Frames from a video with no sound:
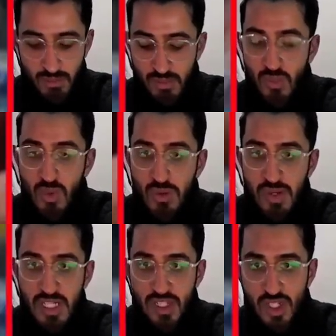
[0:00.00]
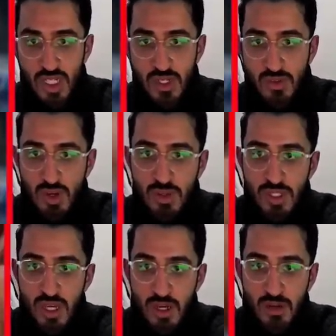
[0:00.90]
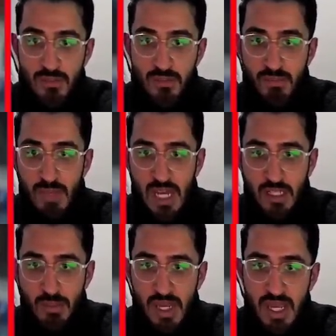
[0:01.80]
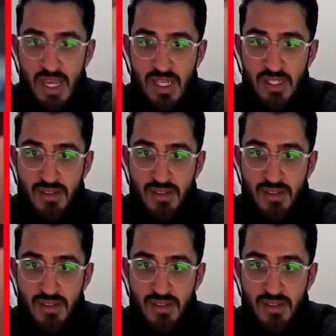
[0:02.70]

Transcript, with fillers: Water Energy, Rotom, Palpad,